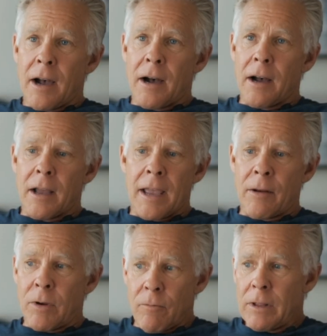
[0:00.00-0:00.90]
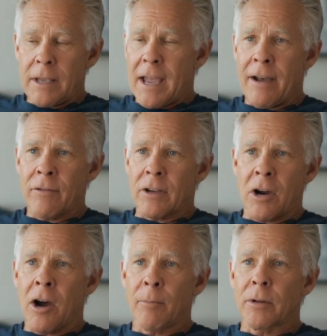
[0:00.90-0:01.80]
uh, and we really haven't
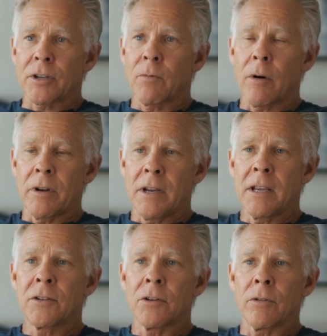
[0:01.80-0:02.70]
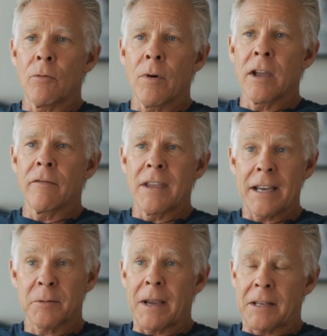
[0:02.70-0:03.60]
accomplished what we need to in the way of the
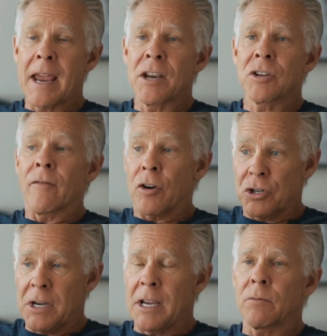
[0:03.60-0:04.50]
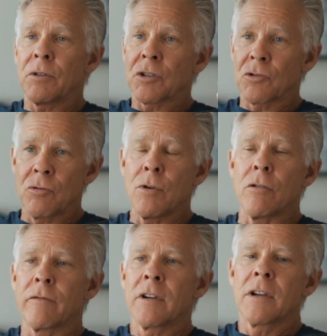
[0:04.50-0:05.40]
expectation of our genes, which is to move.